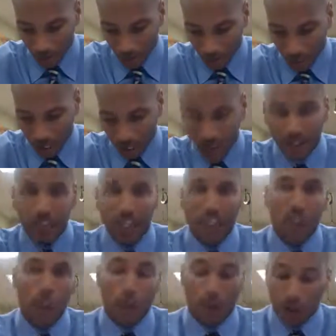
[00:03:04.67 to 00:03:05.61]
Basically,
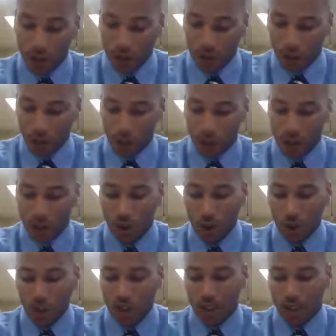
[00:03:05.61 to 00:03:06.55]
this person
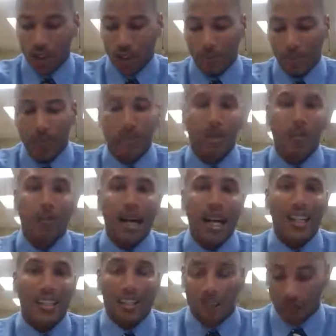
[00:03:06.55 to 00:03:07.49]
shows acceptance and
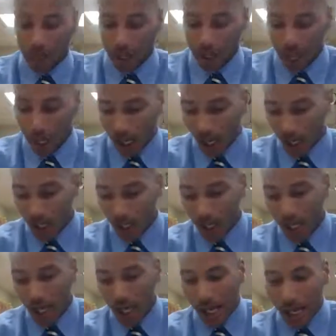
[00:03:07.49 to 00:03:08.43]
positive
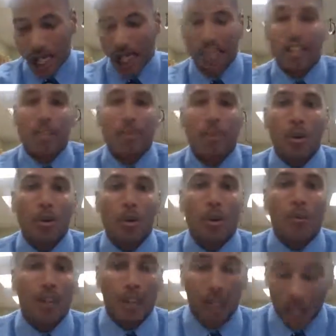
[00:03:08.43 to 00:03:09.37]
regard, acts
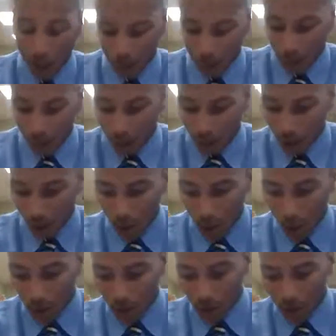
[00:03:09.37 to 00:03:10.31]
supportive and helpful,
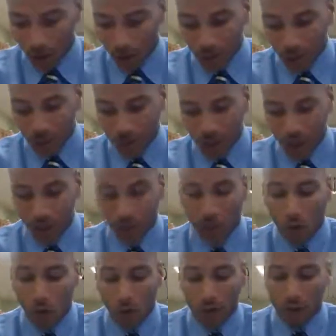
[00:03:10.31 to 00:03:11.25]
uses sincere
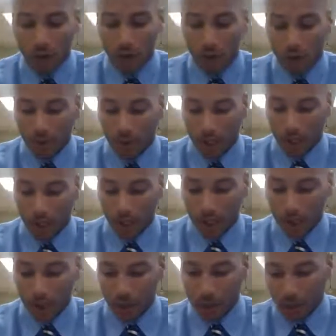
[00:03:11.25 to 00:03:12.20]
forms of
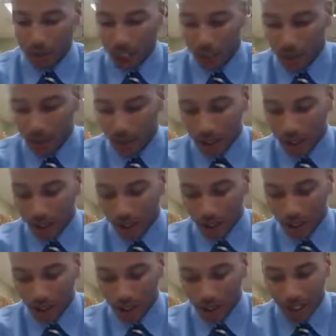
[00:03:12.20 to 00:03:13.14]
integration,
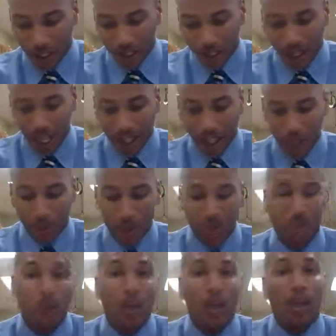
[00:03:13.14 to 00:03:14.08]
defend and back up
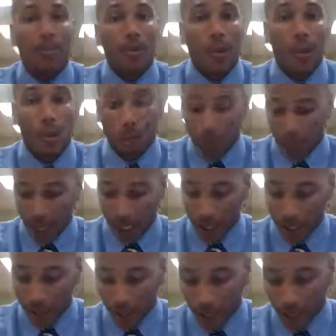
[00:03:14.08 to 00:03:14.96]
people when appropriate,